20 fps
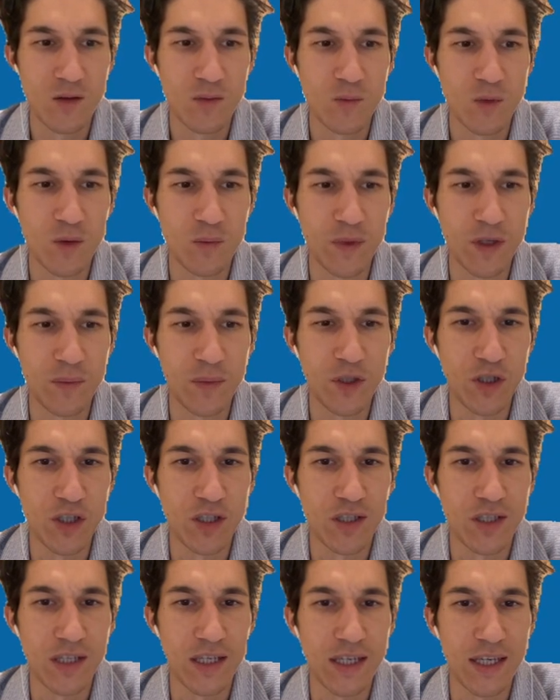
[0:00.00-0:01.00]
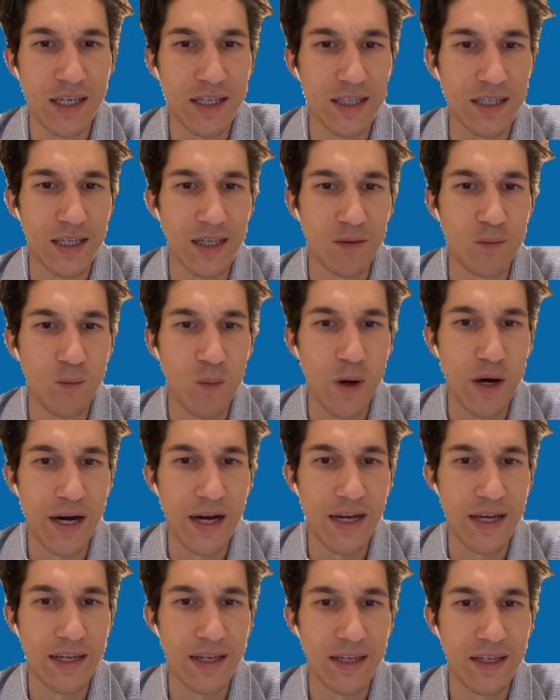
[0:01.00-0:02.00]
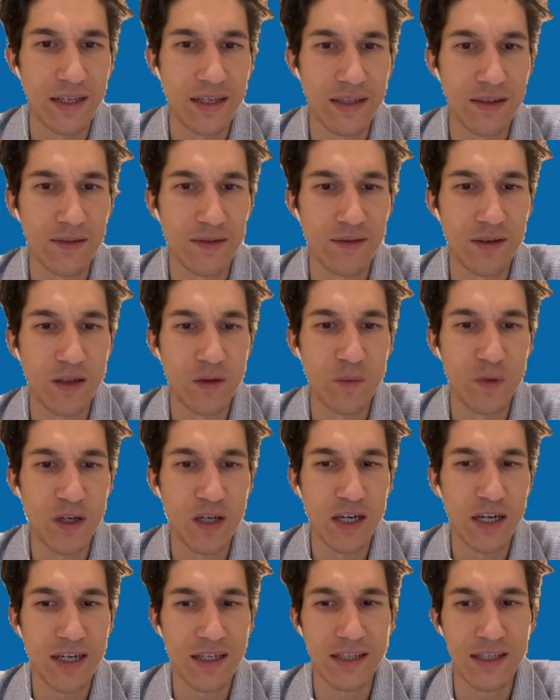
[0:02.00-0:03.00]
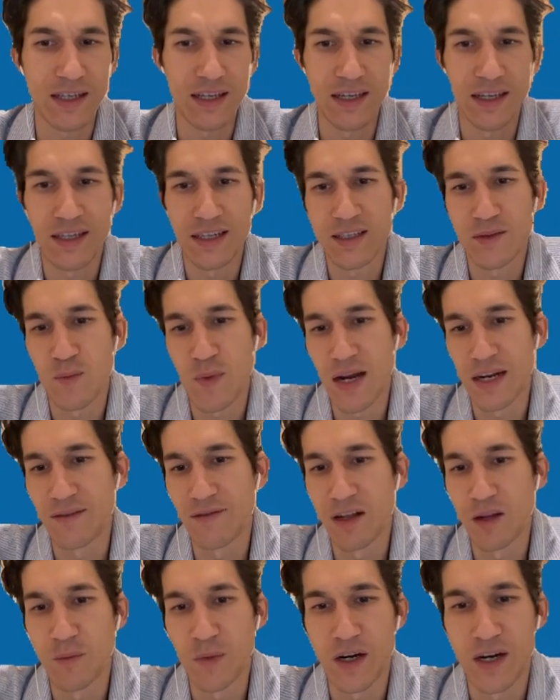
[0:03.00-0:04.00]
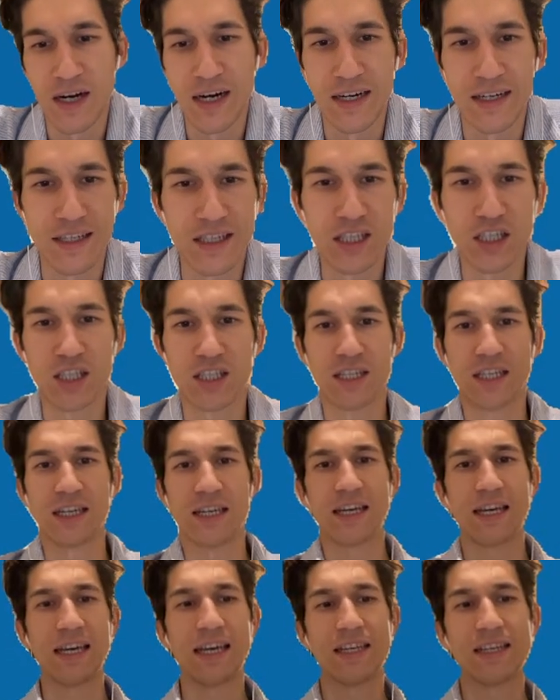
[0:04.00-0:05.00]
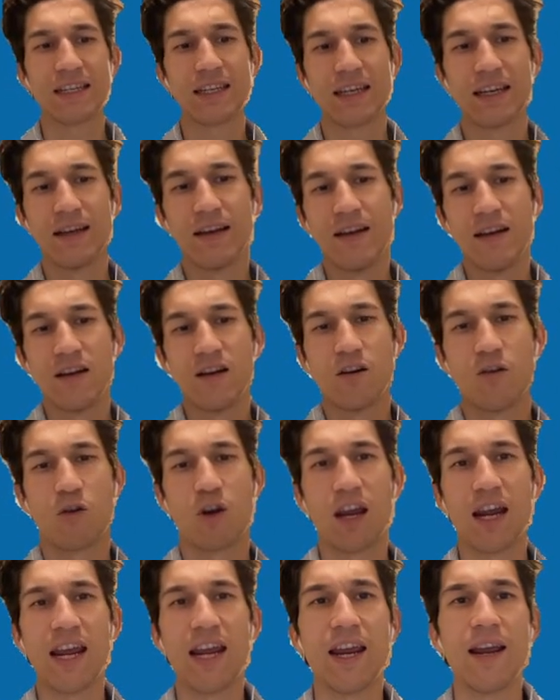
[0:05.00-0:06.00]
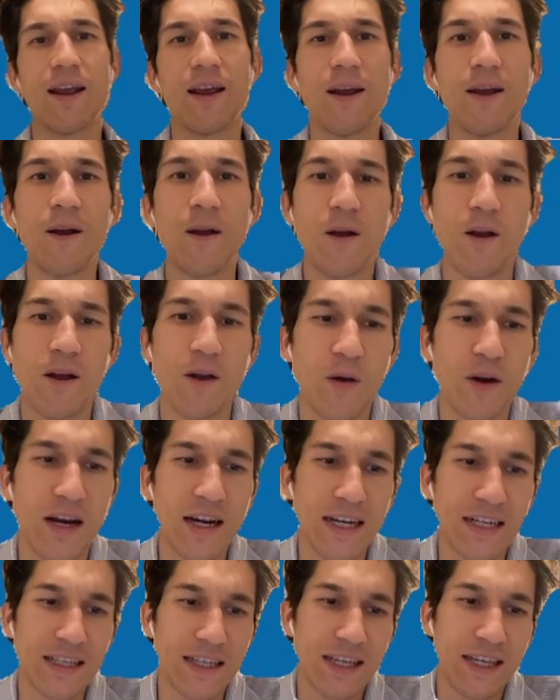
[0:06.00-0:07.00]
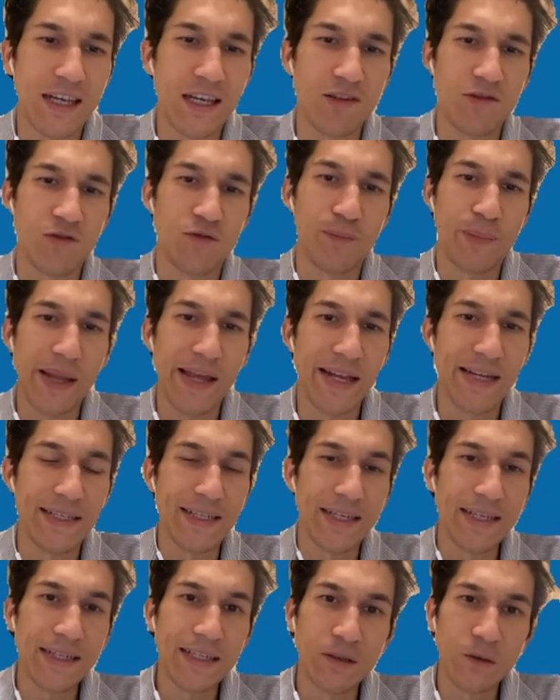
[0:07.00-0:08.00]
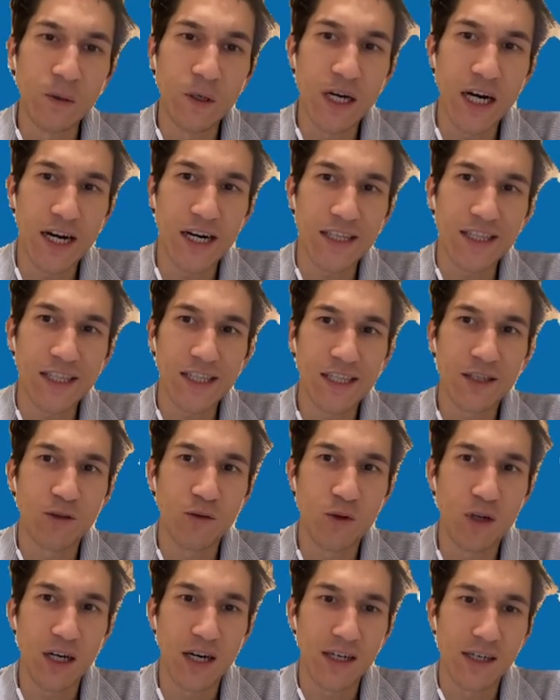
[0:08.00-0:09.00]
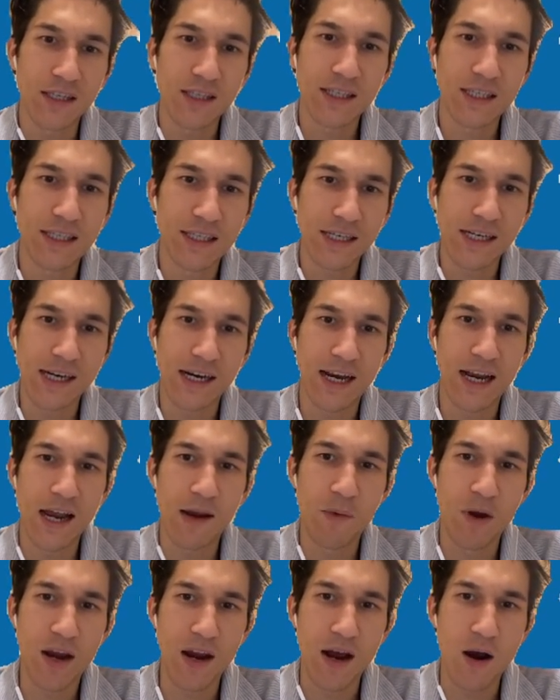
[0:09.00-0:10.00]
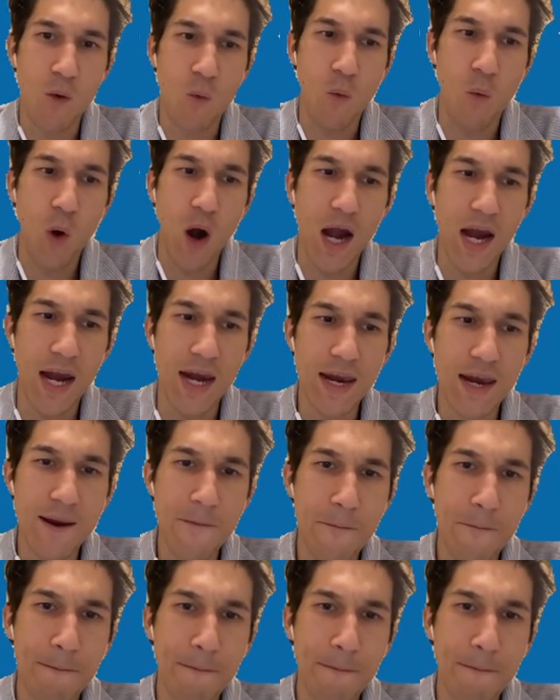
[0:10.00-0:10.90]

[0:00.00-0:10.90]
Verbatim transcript: But maybe just in case I can buy development card. Yeah, let's buy development card just in case. Okay, we got Year of Plenty. Two cards. Two cards are coming our way.